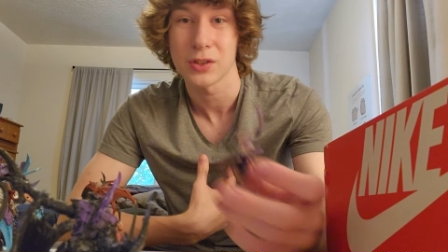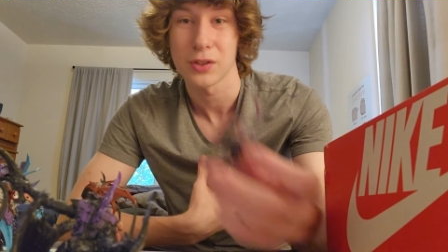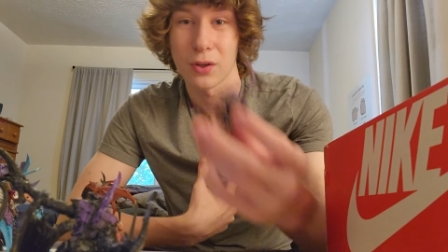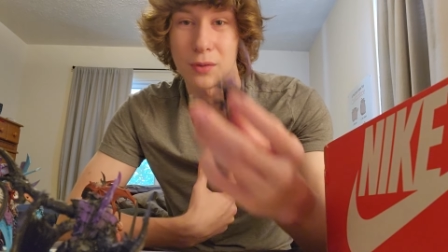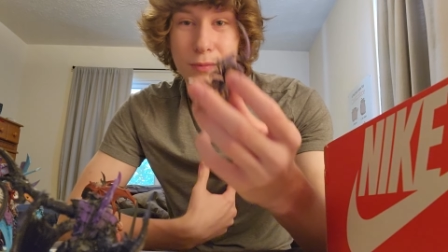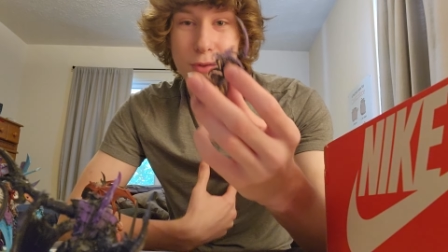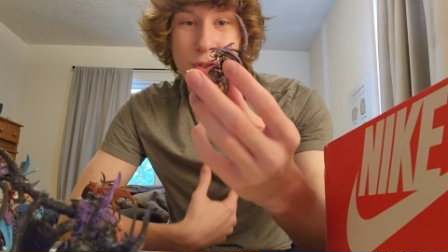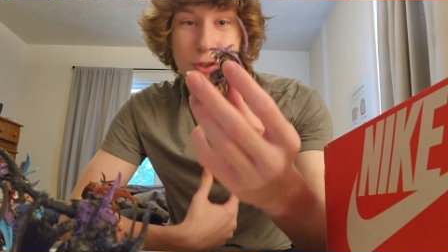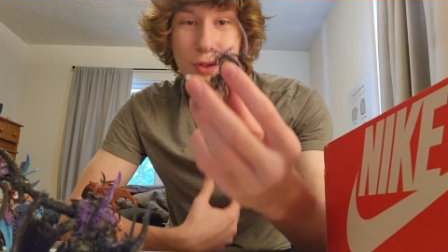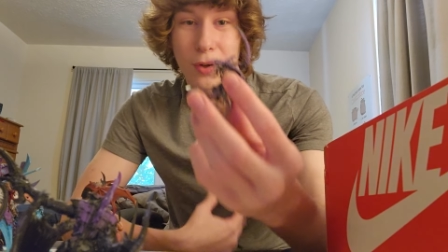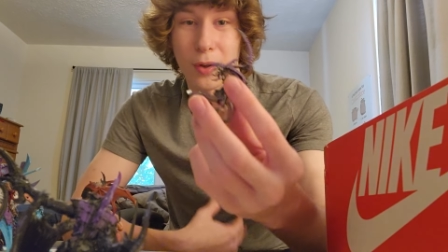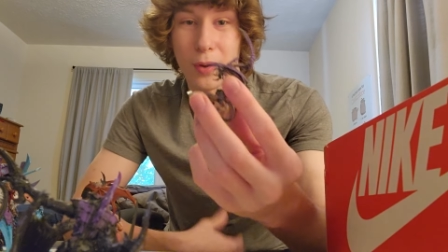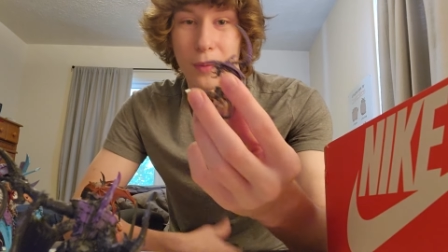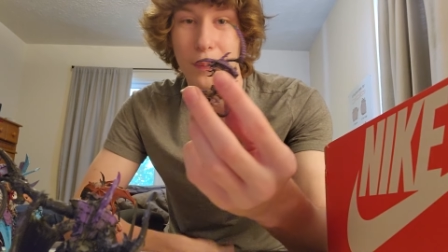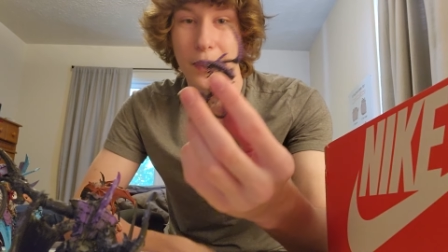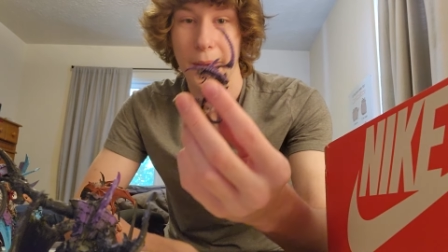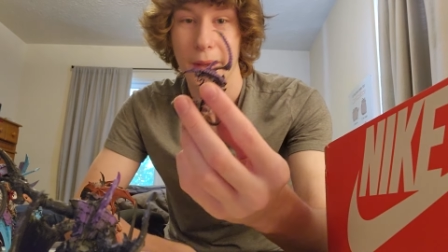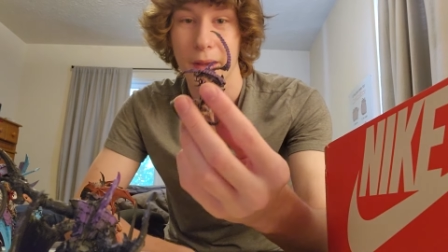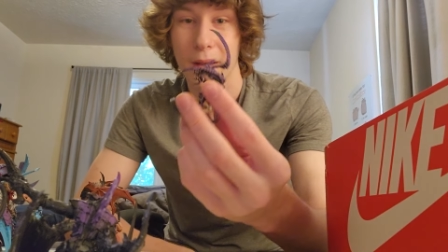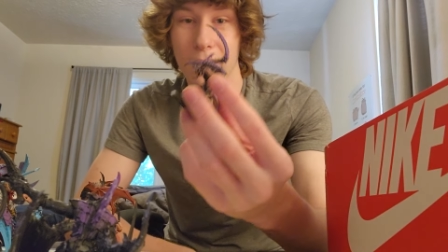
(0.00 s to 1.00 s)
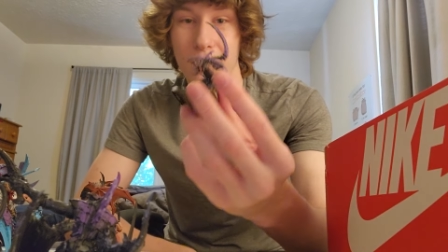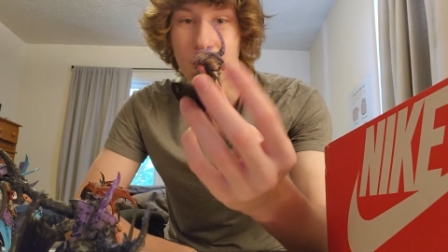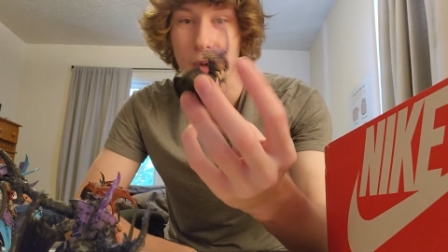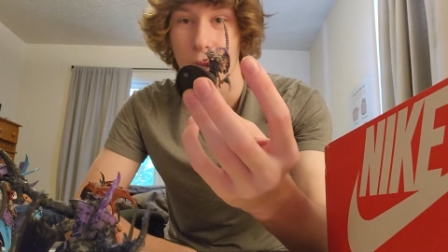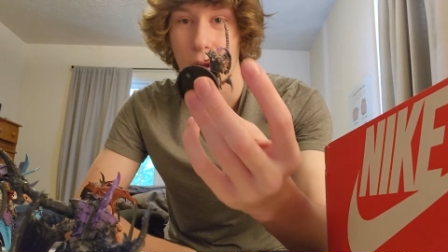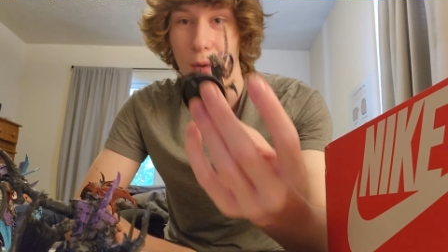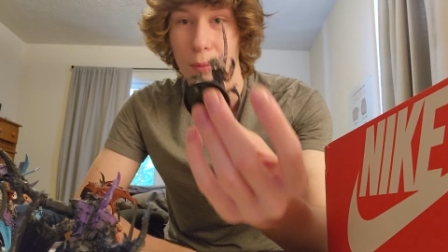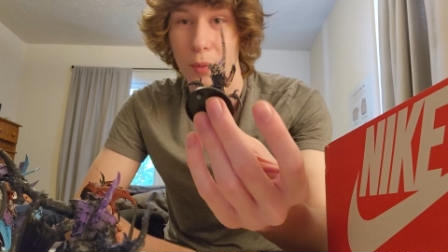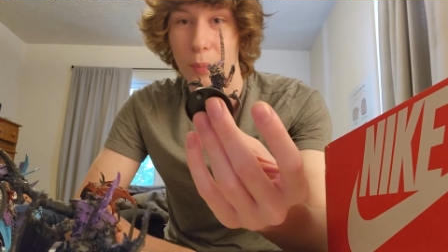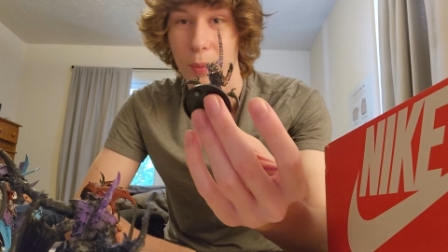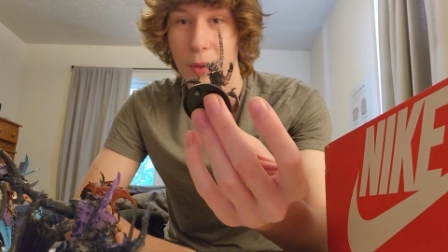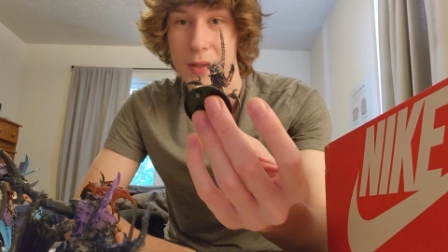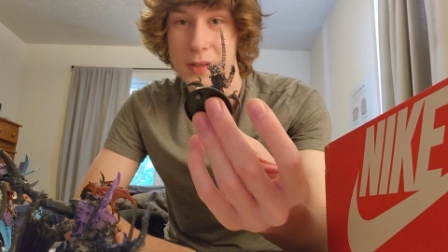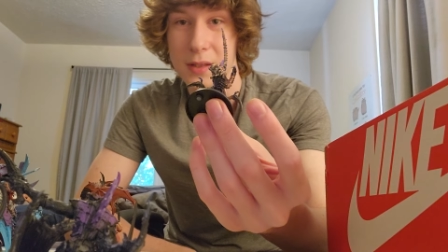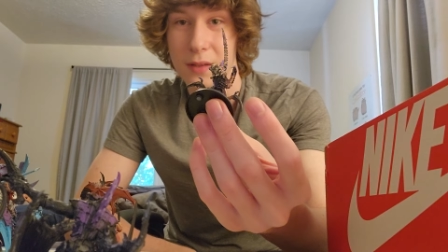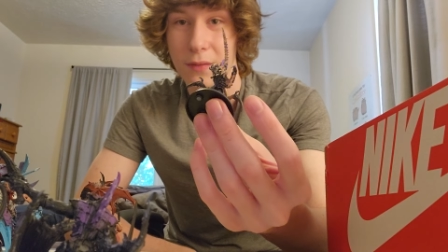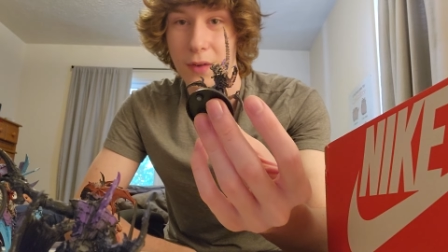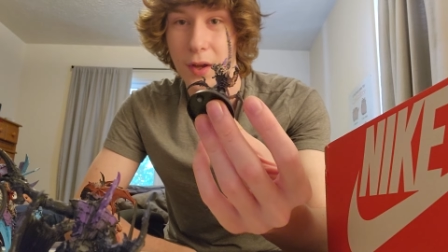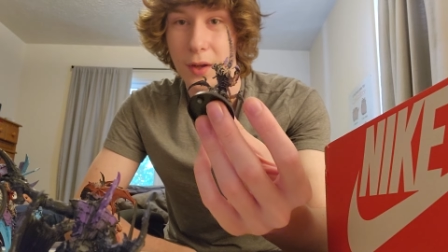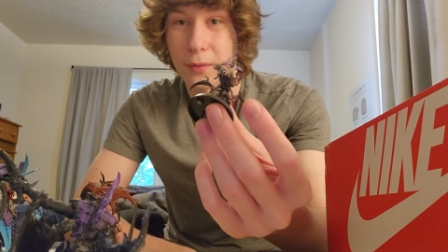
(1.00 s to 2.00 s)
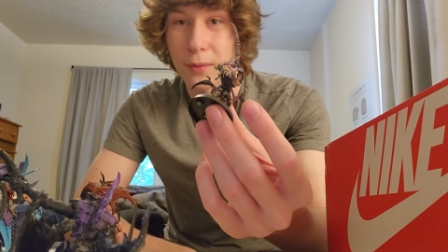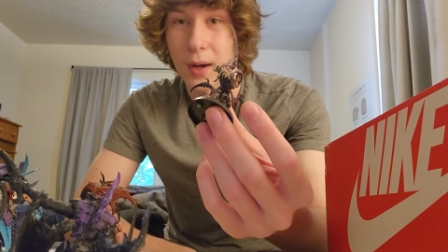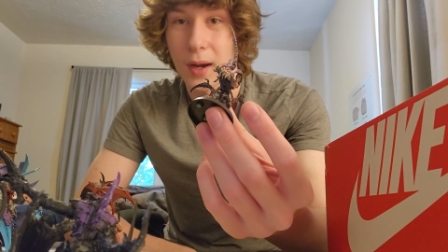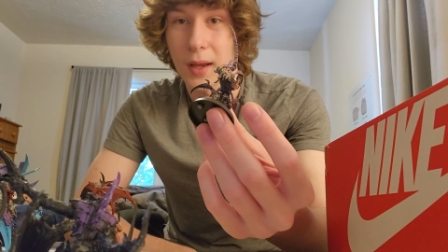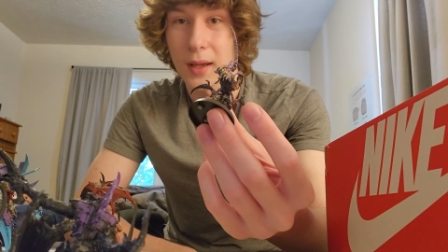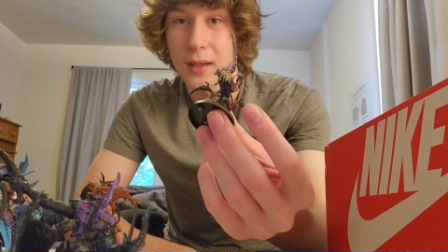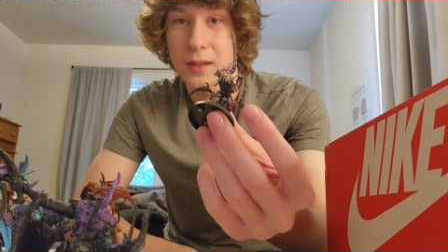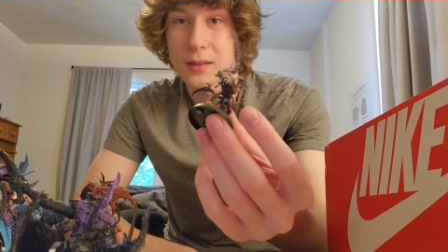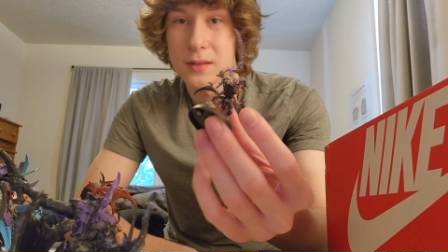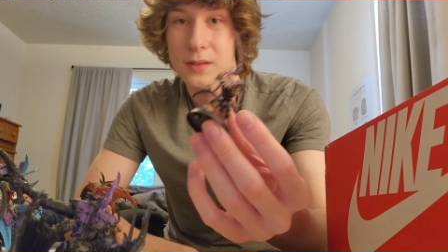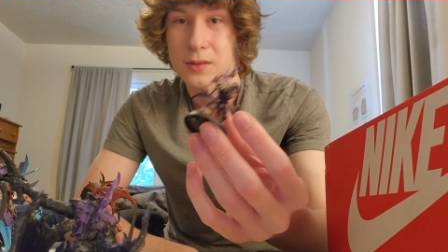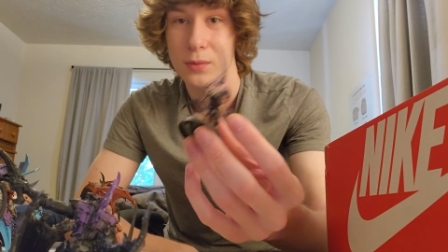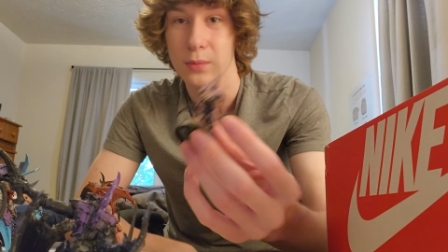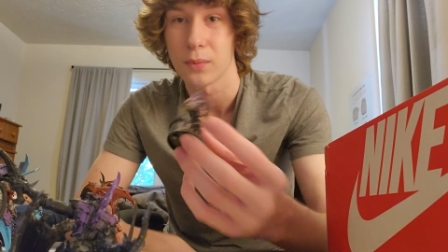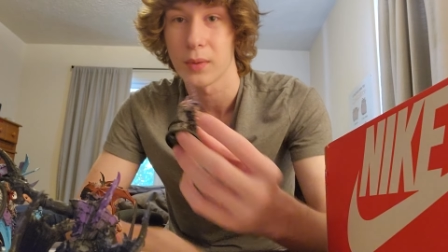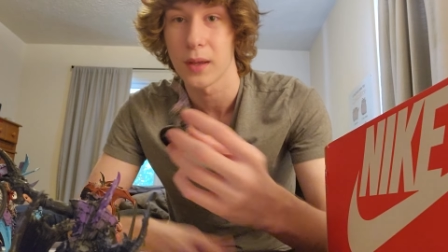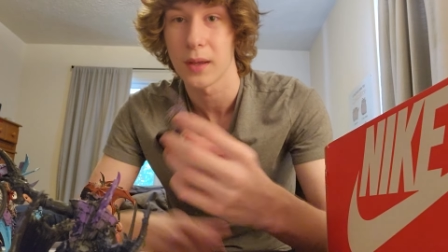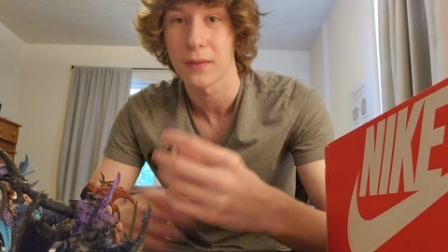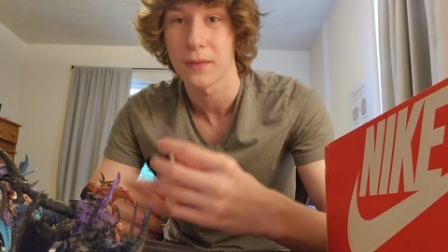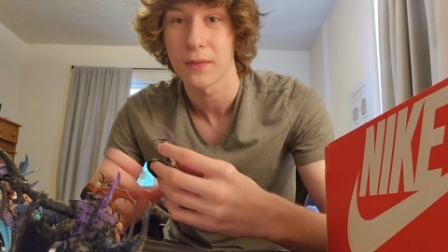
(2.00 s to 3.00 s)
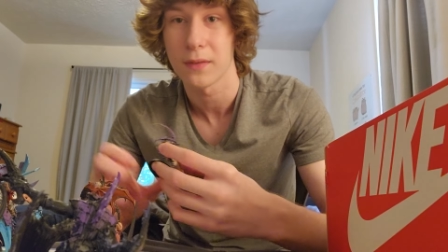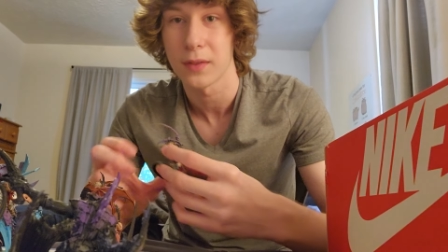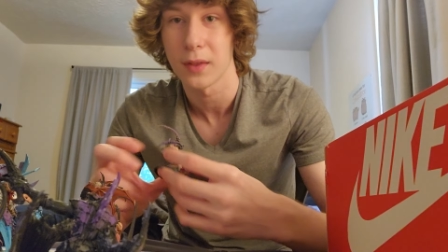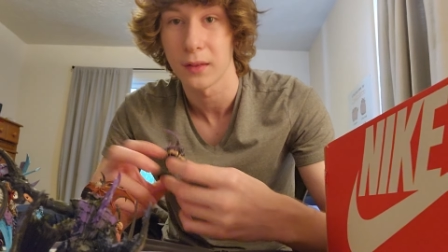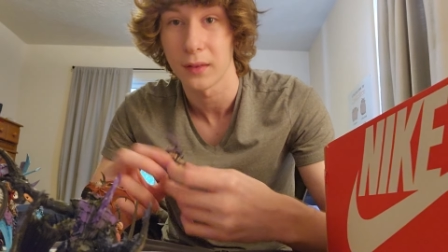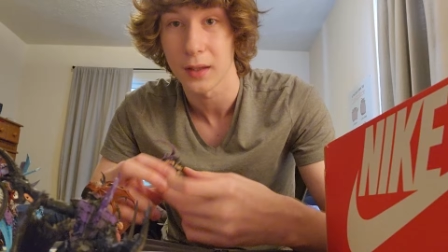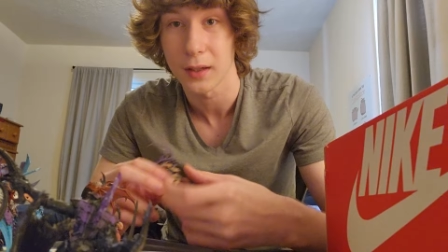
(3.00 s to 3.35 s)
so I'm just going to replace the Von Ryans with the